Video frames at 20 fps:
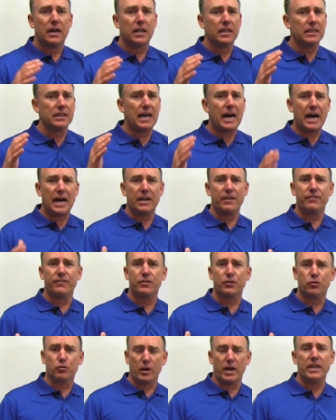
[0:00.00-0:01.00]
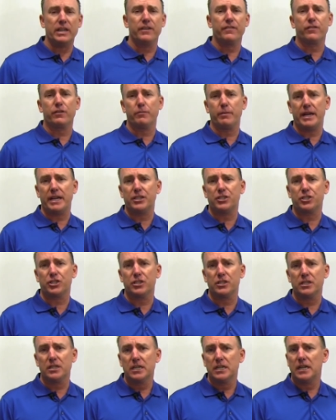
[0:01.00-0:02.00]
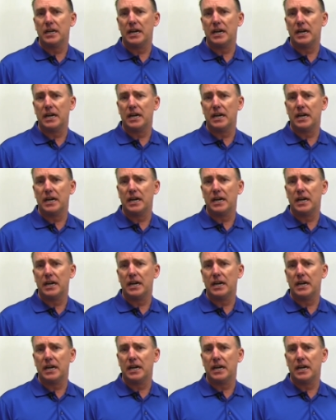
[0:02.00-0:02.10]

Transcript: a lot of great information